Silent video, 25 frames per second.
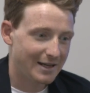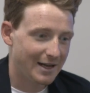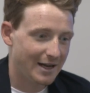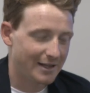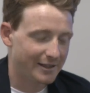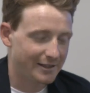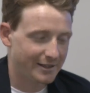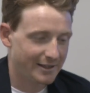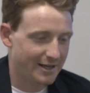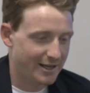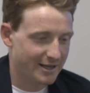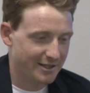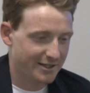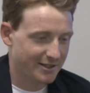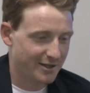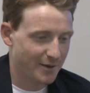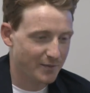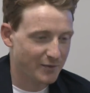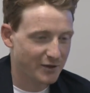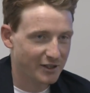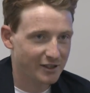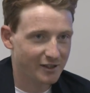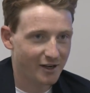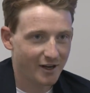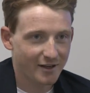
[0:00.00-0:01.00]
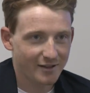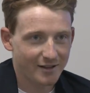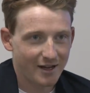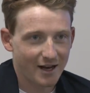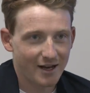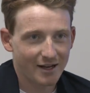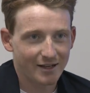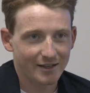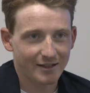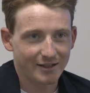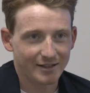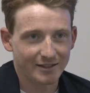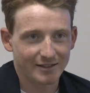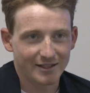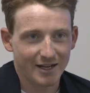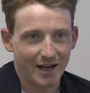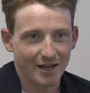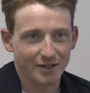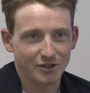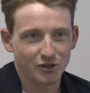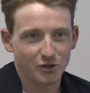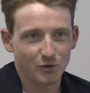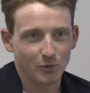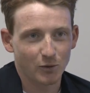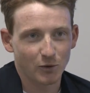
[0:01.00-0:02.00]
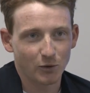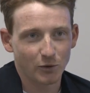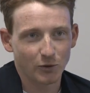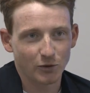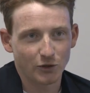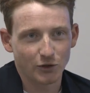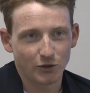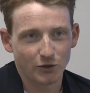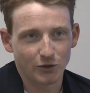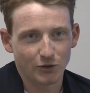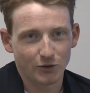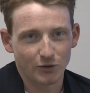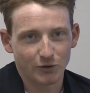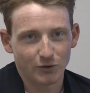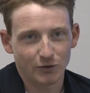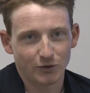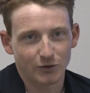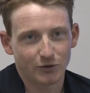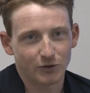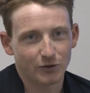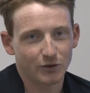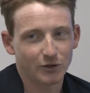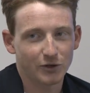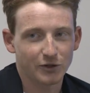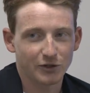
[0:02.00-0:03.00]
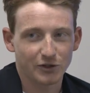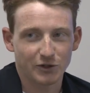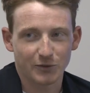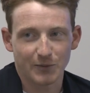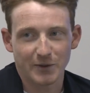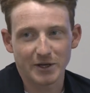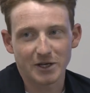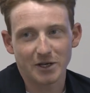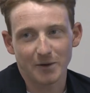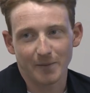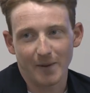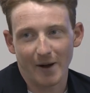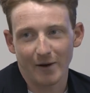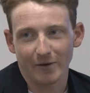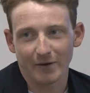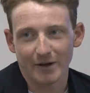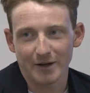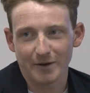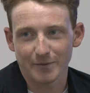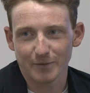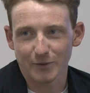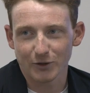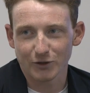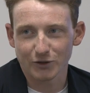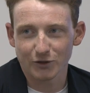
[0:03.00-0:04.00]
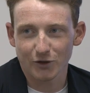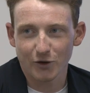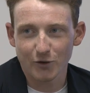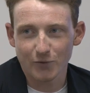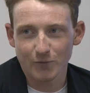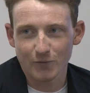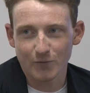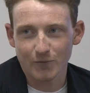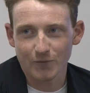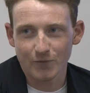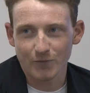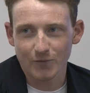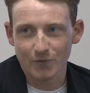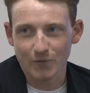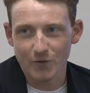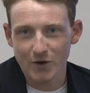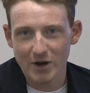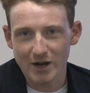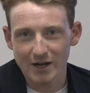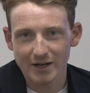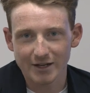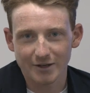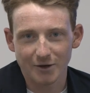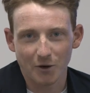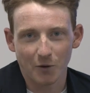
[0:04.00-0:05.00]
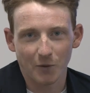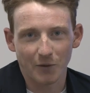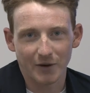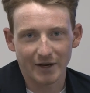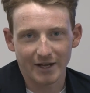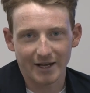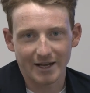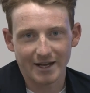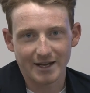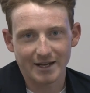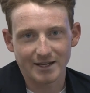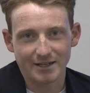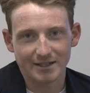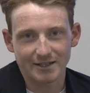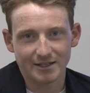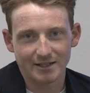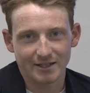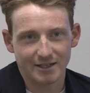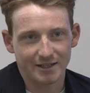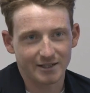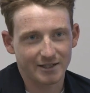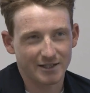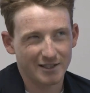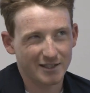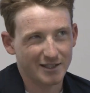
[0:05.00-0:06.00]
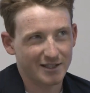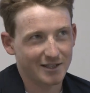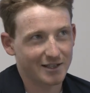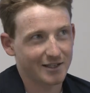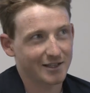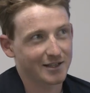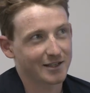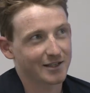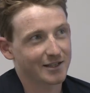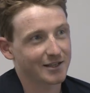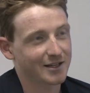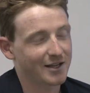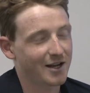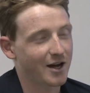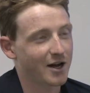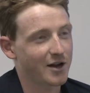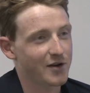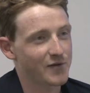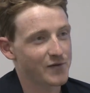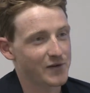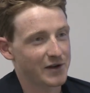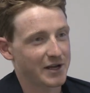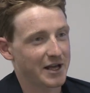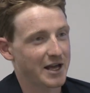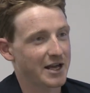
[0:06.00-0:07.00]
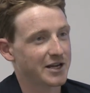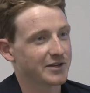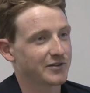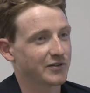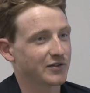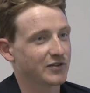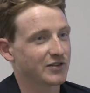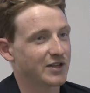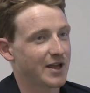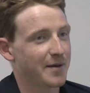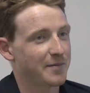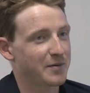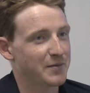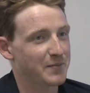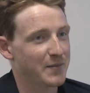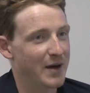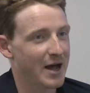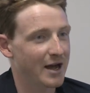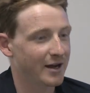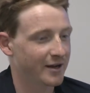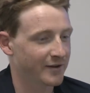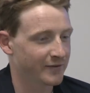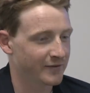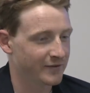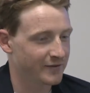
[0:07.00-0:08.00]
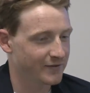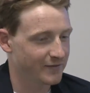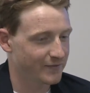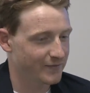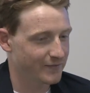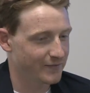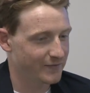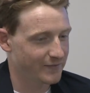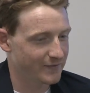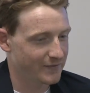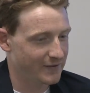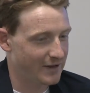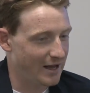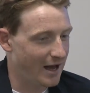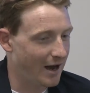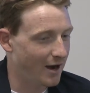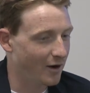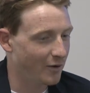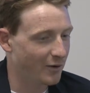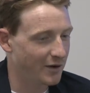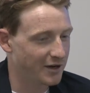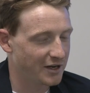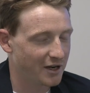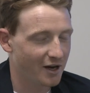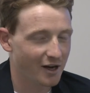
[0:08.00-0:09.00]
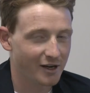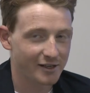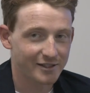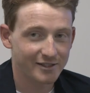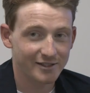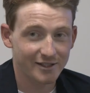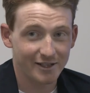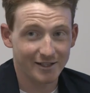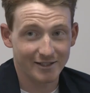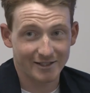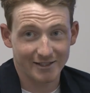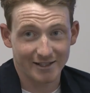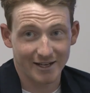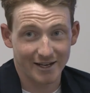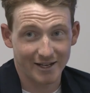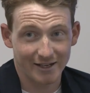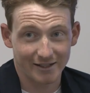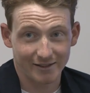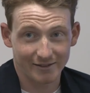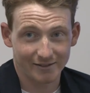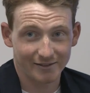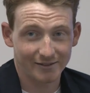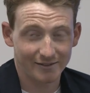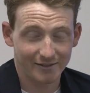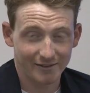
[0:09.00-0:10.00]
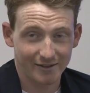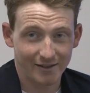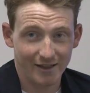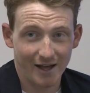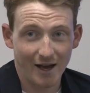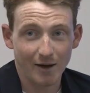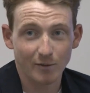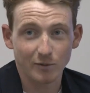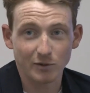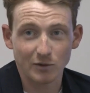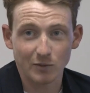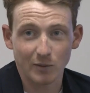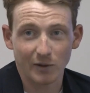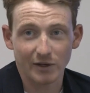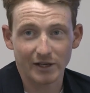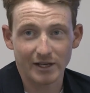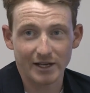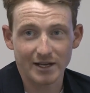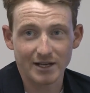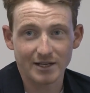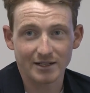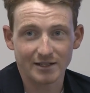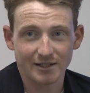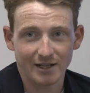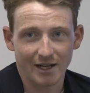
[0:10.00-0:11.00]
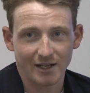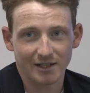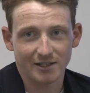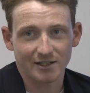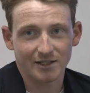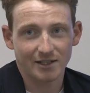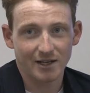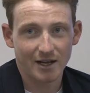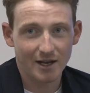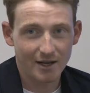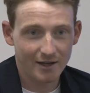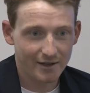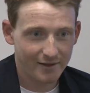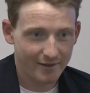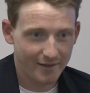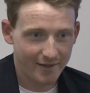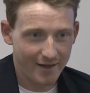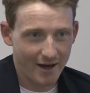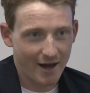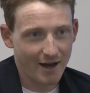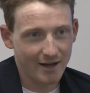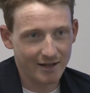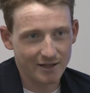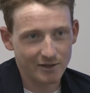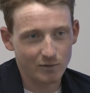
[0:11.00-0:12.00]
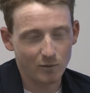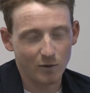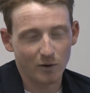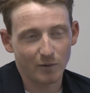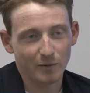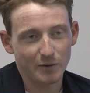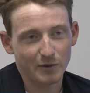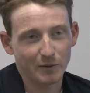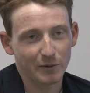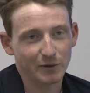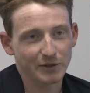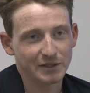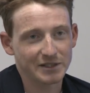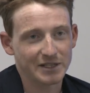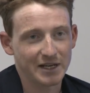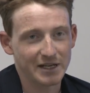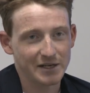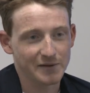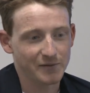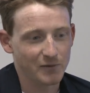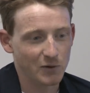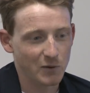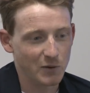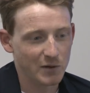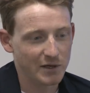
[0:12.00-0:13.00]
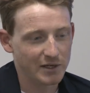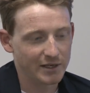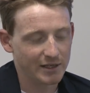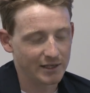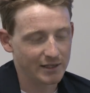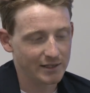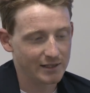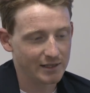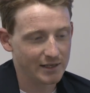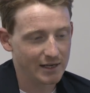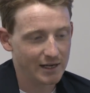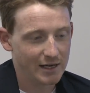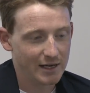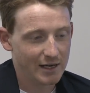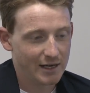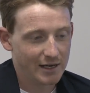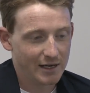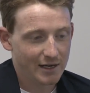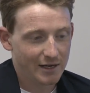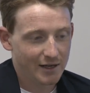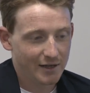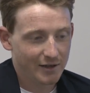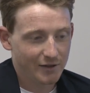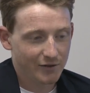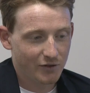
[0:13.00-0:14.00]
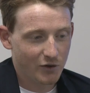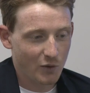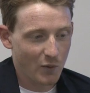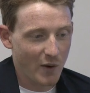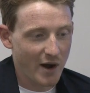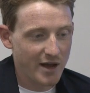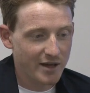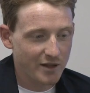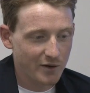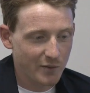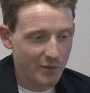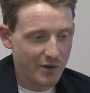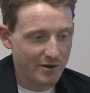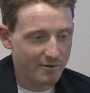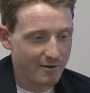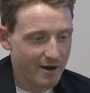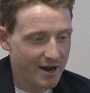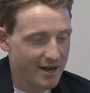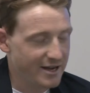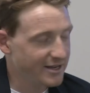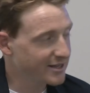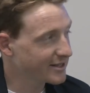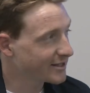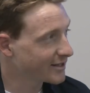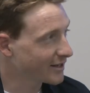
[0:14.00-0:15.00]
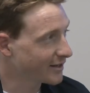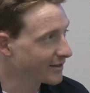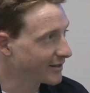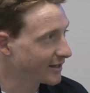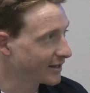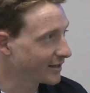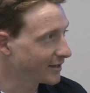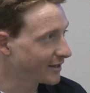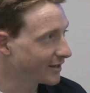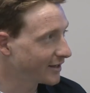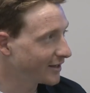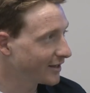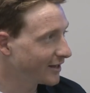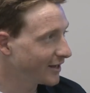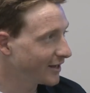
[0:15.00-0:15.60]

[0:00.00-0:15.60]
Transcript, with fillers: and I guess something like that, intangible, you, you can speak about it, but you don't really know what it is. It's kind of a case of stepping back and now in hindsight saying that was what it is. That's, that is what we want to take forward. And the way that we raced, I think